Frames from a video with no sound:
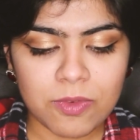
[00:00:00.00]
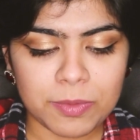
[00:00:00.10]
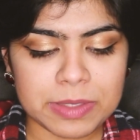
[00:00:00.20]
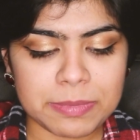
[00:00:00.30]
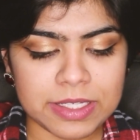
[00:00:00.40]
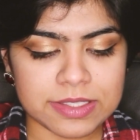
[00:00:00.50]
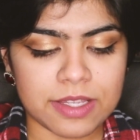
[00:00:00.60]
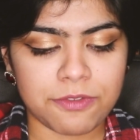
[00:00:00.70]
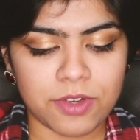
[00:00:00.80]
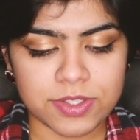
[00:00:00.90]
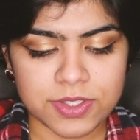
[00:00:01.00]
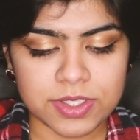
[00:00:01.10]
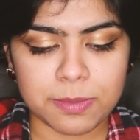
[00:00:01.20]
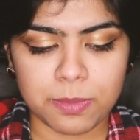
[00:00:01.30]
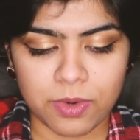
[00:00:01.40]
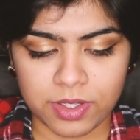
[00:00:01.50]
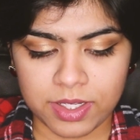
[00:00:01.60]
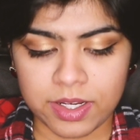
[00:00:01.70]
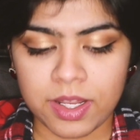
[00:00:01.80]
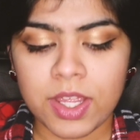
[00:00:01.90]
woman makes a Faustian
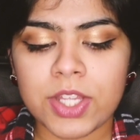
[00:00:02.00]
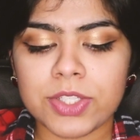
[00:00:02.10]
bargain